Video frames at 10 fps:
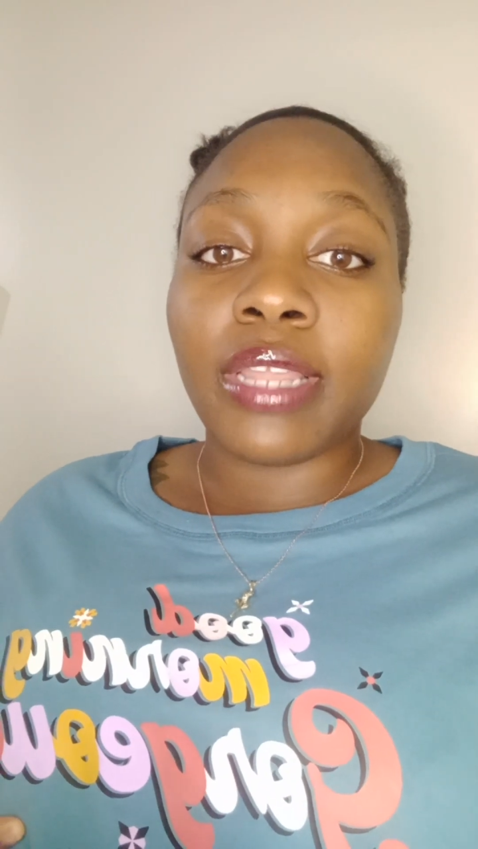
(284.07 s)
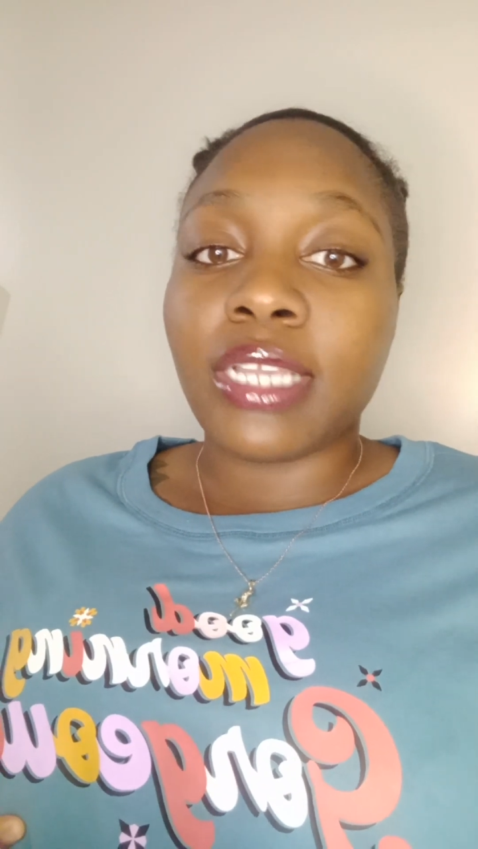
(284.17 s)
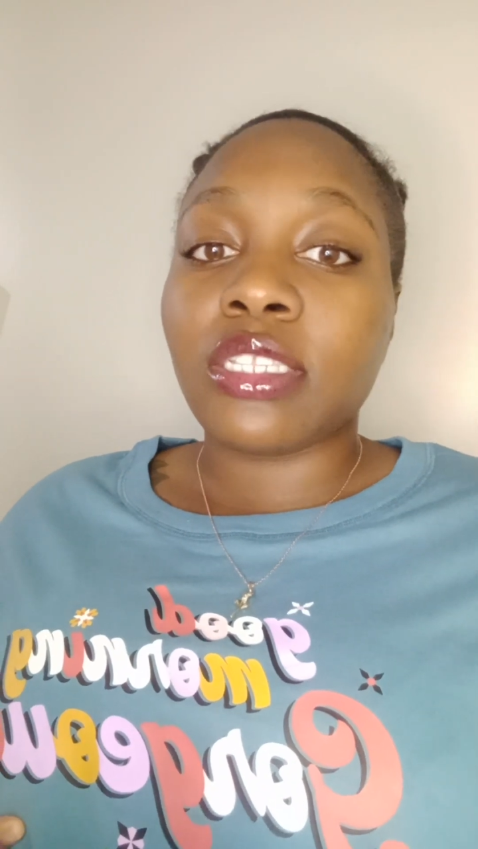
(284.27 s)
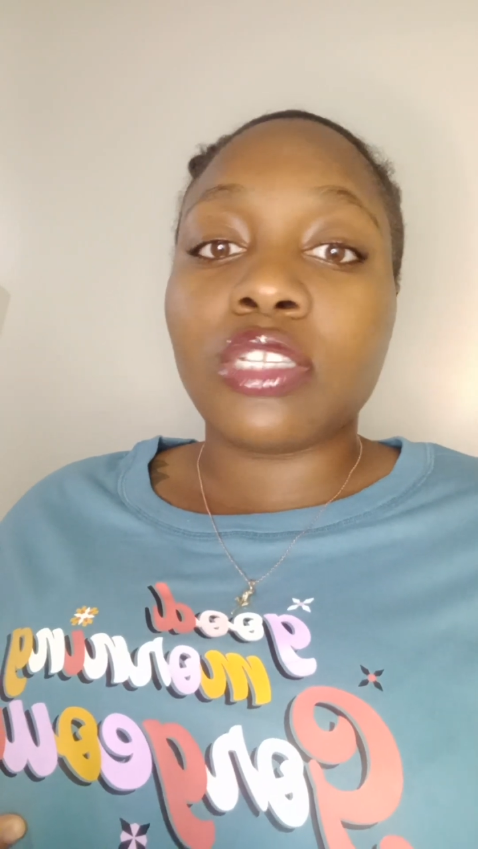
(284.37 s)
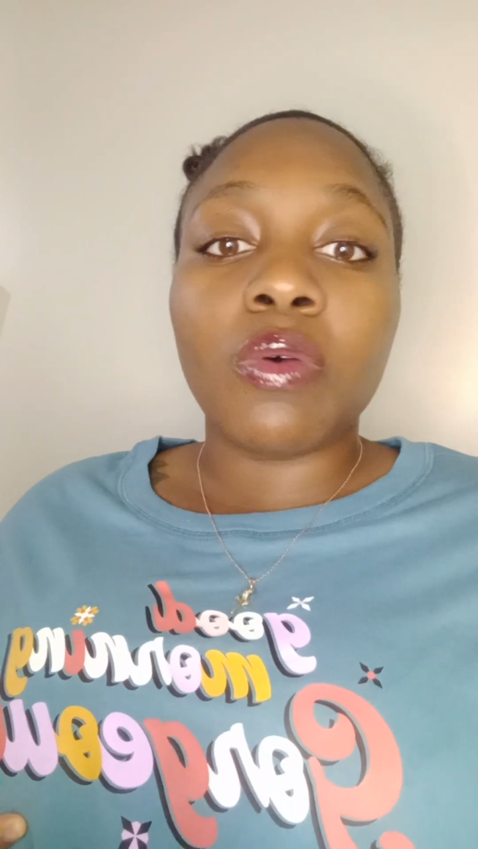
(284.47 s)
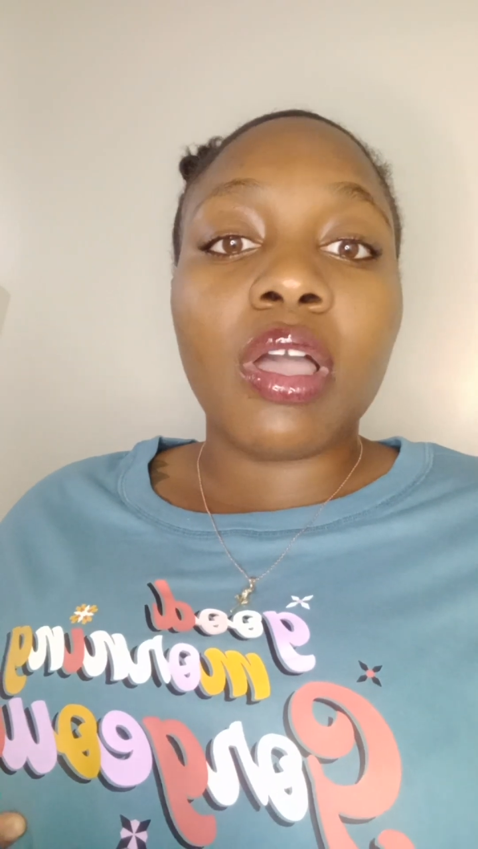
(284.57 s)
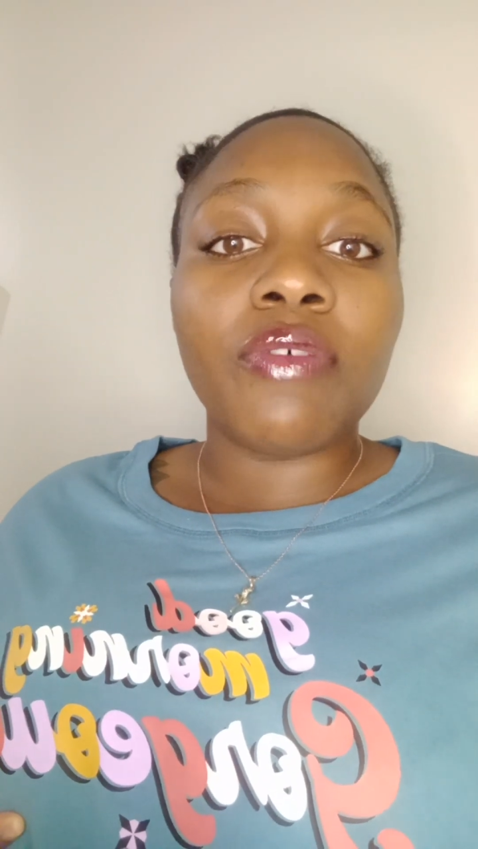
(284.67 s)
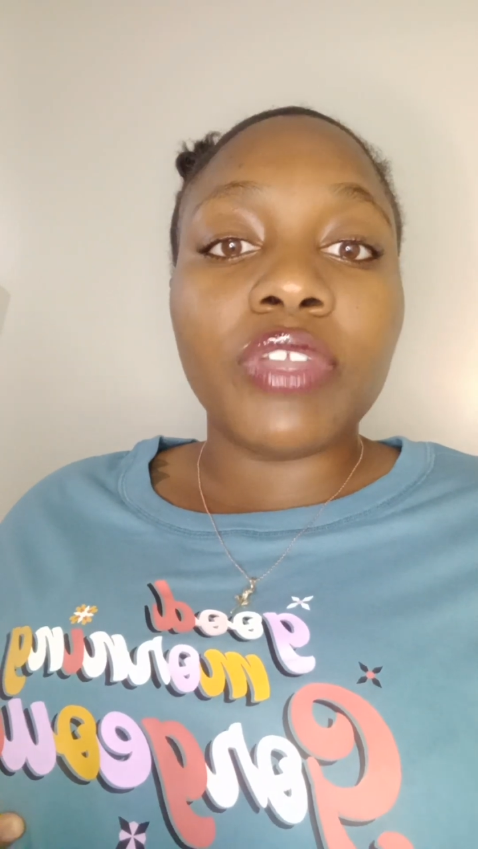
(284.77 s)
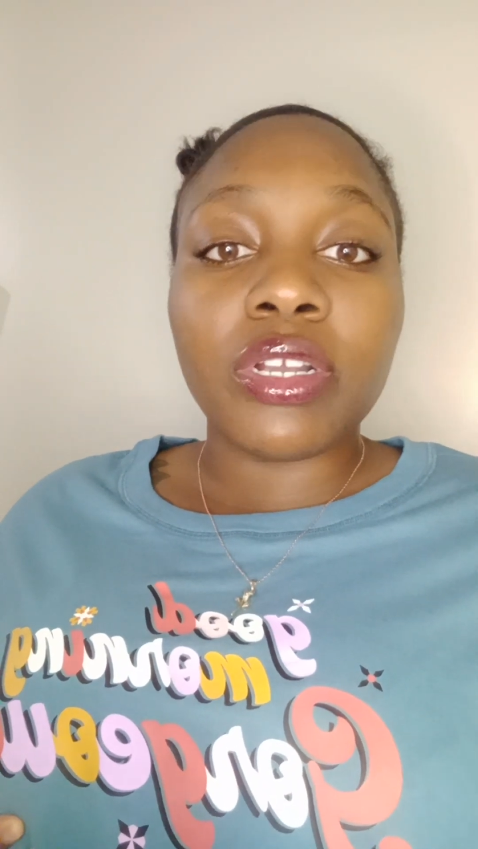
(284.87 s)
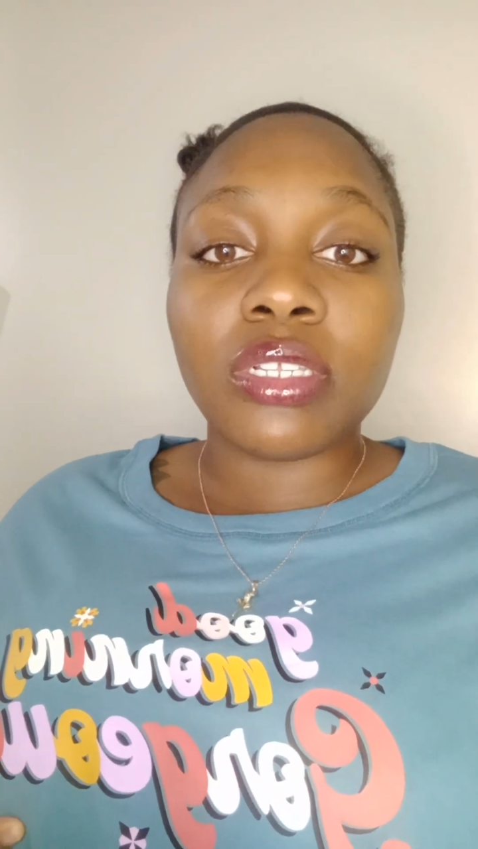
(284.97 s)
that's
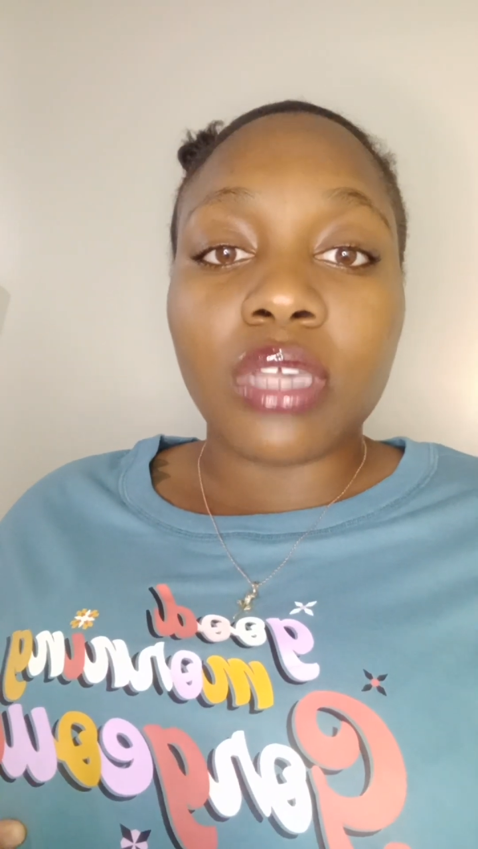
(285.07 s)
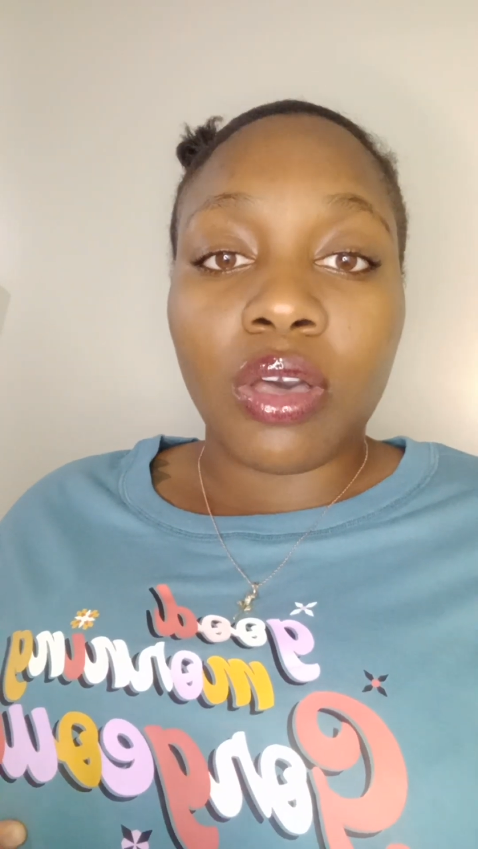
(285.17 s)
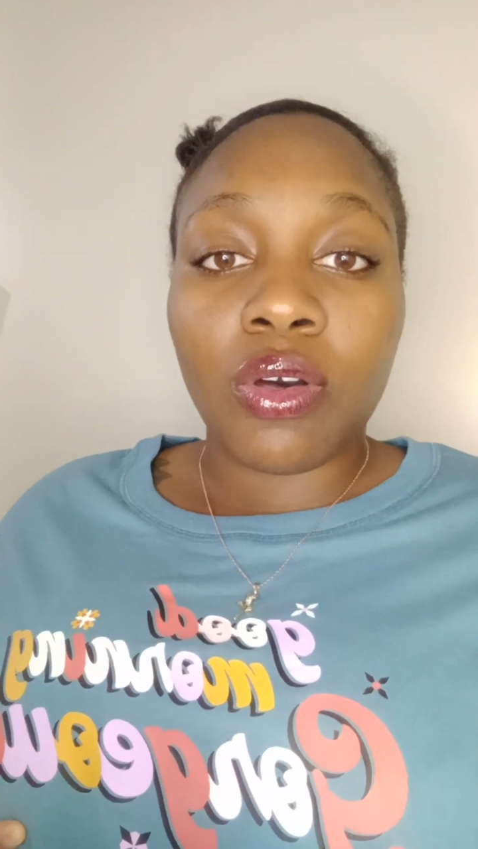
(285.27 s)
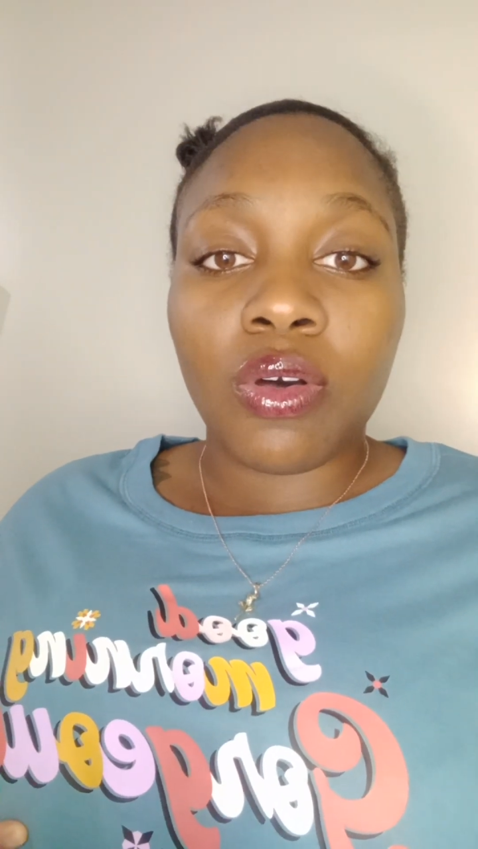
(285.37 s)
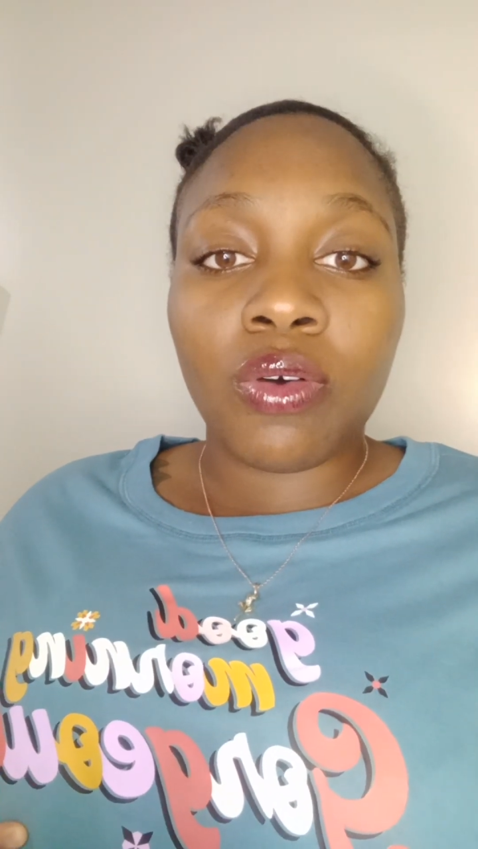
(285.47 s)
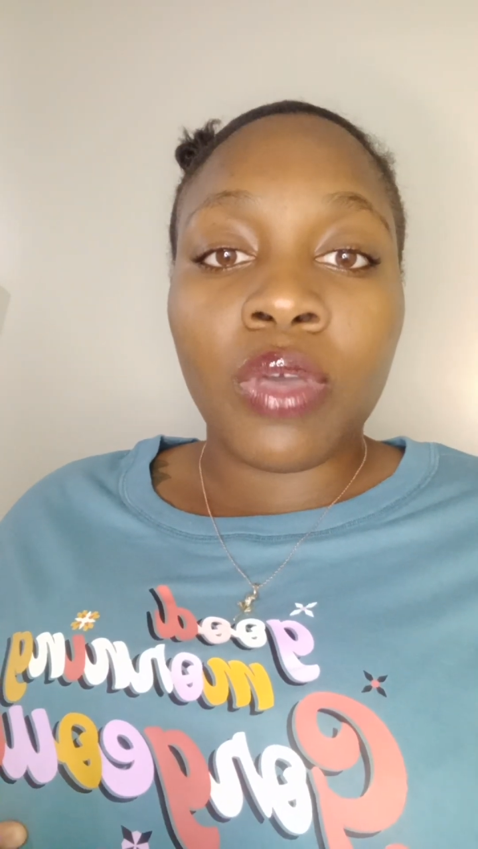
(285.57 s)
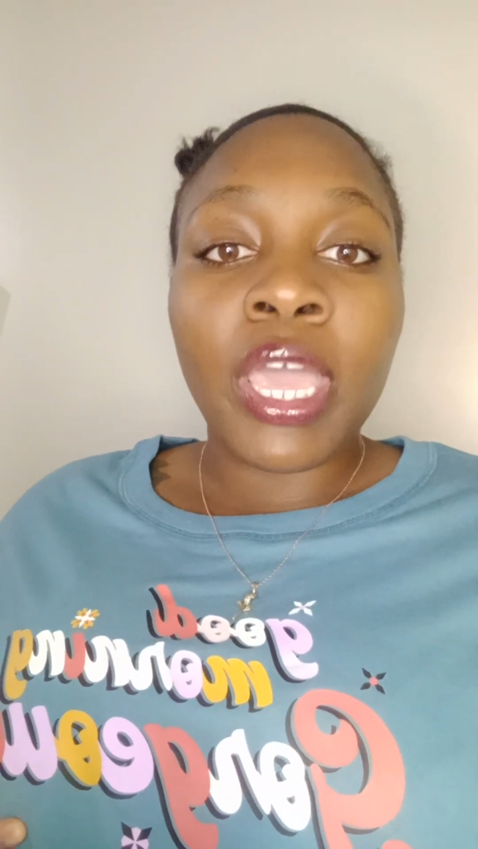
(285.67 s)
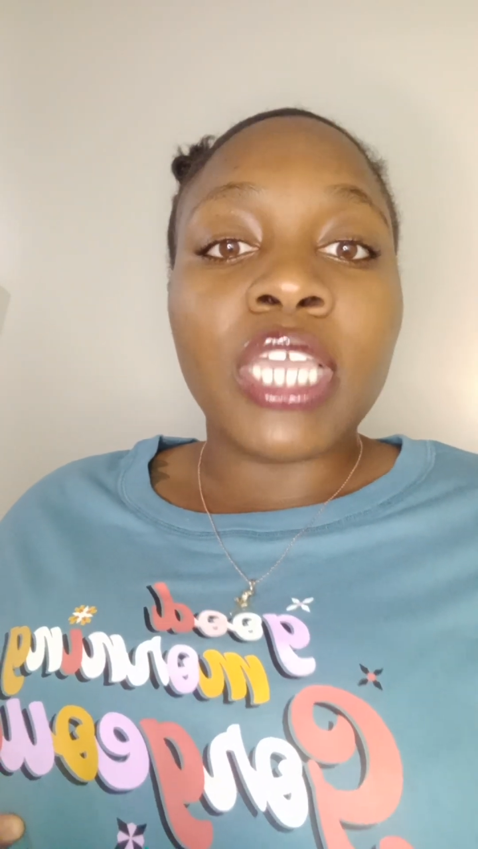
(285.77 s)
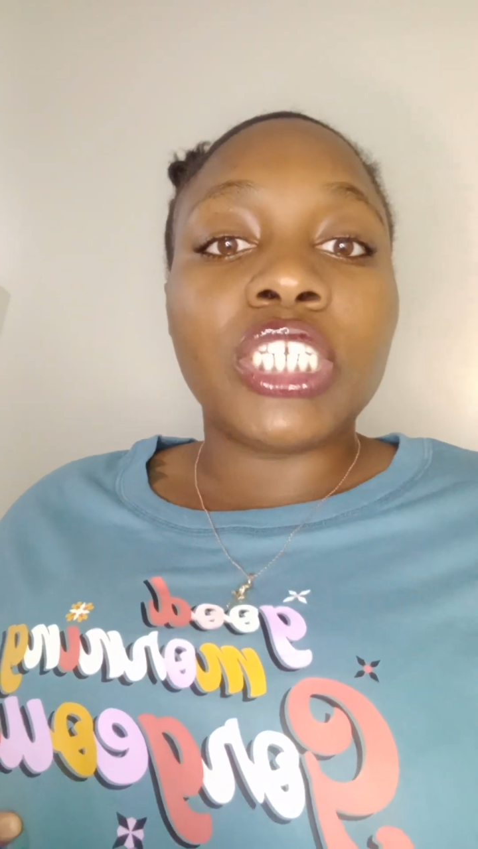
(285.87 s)
12 years old.